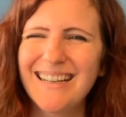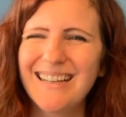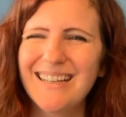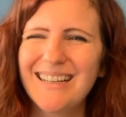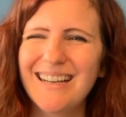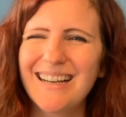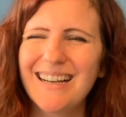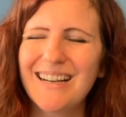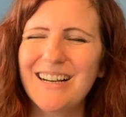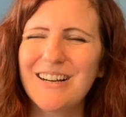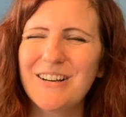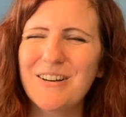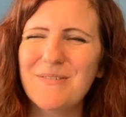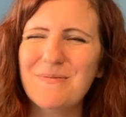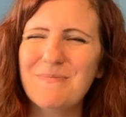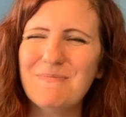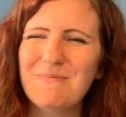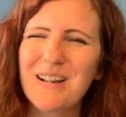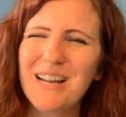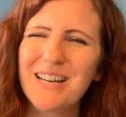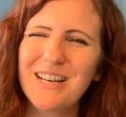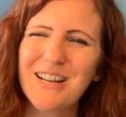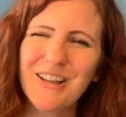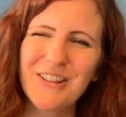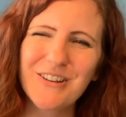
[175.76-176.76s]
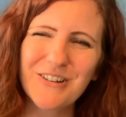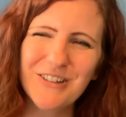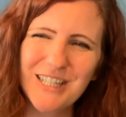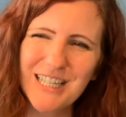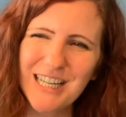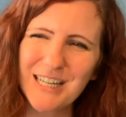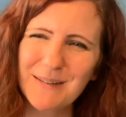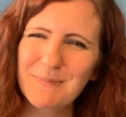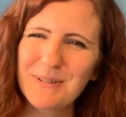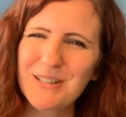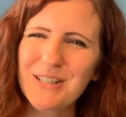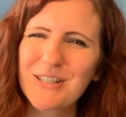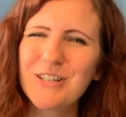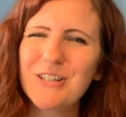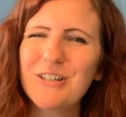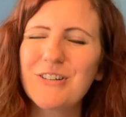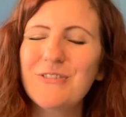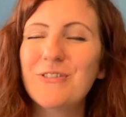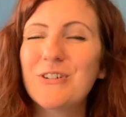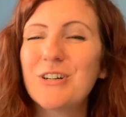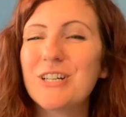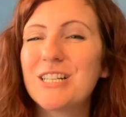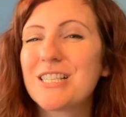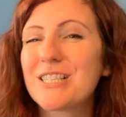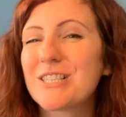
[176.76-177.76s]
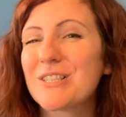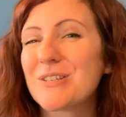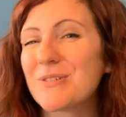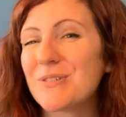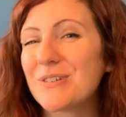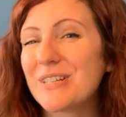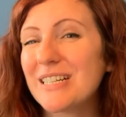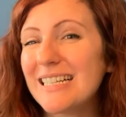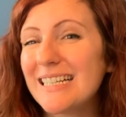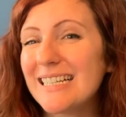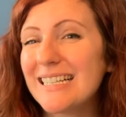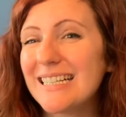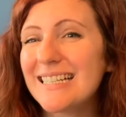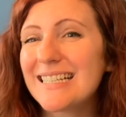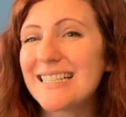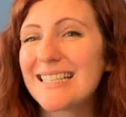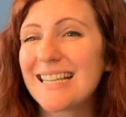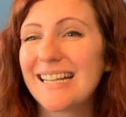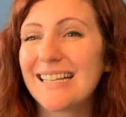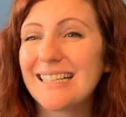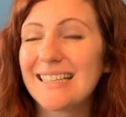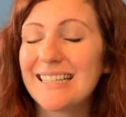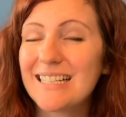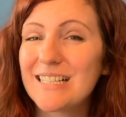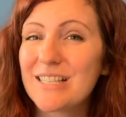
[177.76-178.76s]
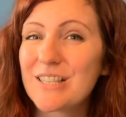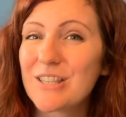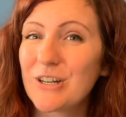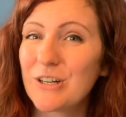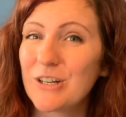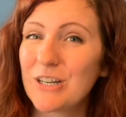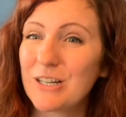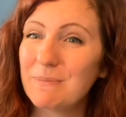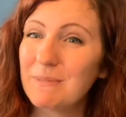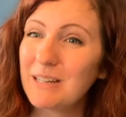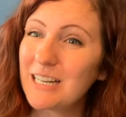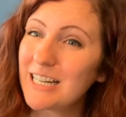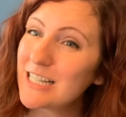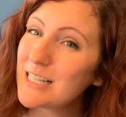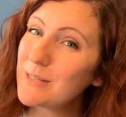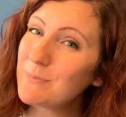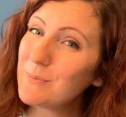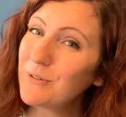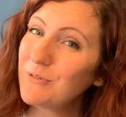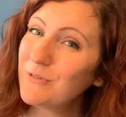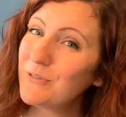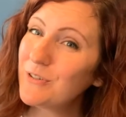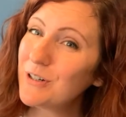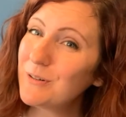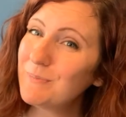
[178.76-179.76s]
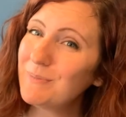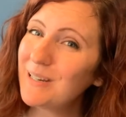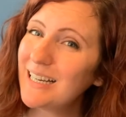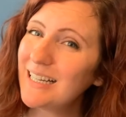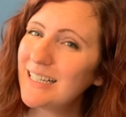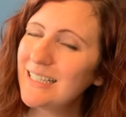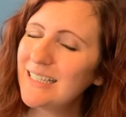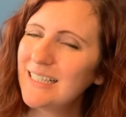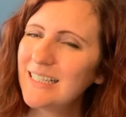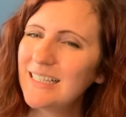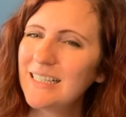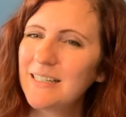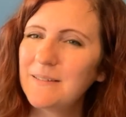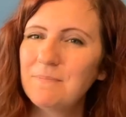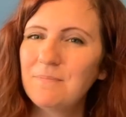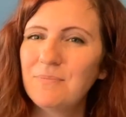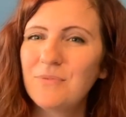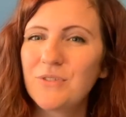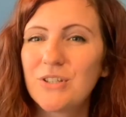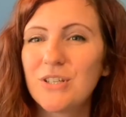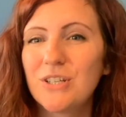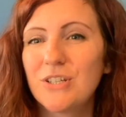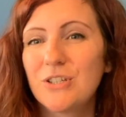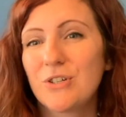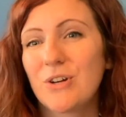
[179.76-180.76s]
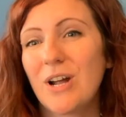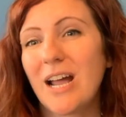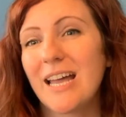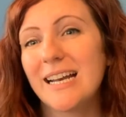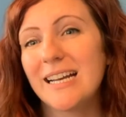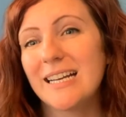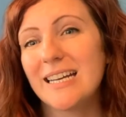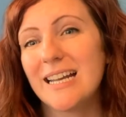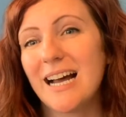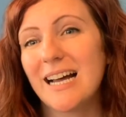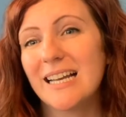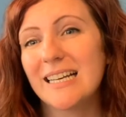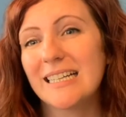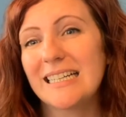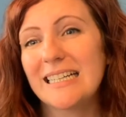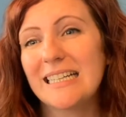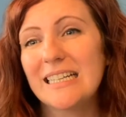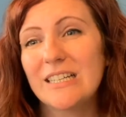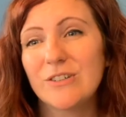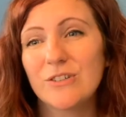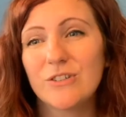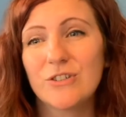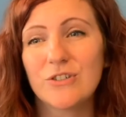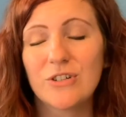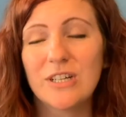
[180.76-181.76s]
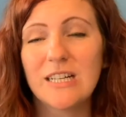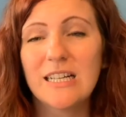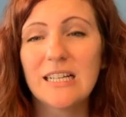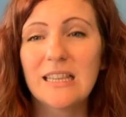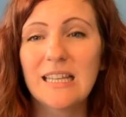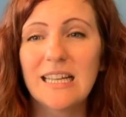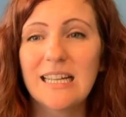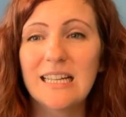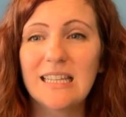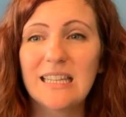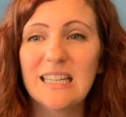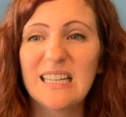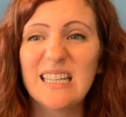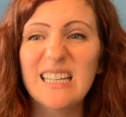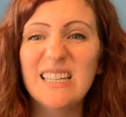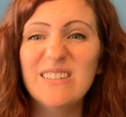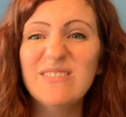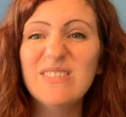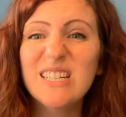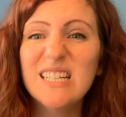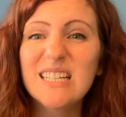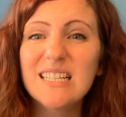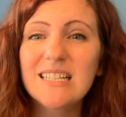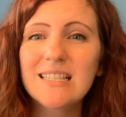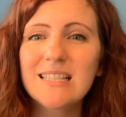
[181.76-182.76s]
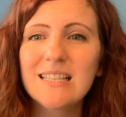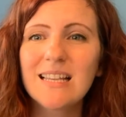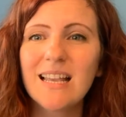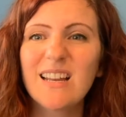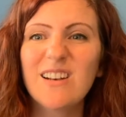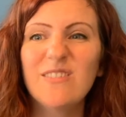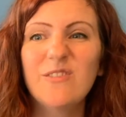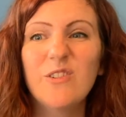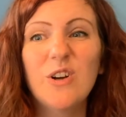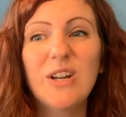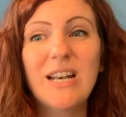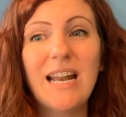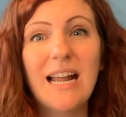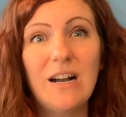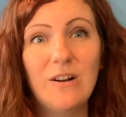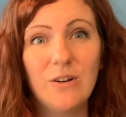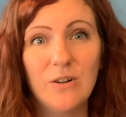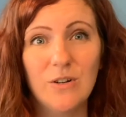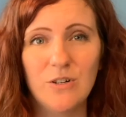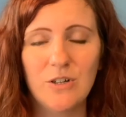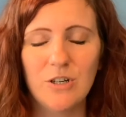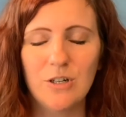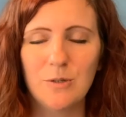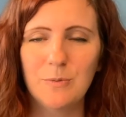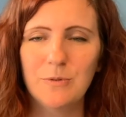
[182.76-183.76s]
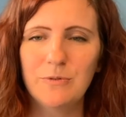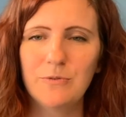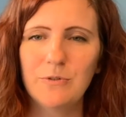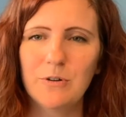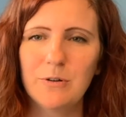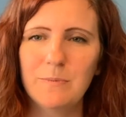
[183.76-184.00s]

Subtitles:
Another tip is to avoid screens at least 30 minutes before bed, to try to not eat or drink late in the evenings, and avoid alcohol before